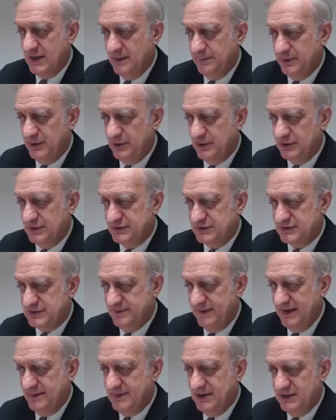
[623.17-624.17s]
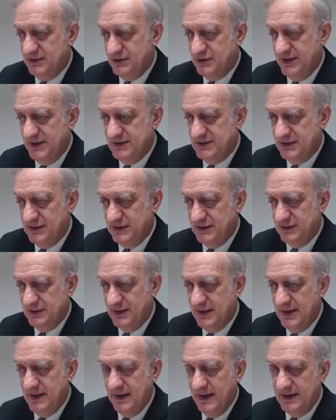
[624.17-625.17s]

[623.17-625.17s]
per square meter and year,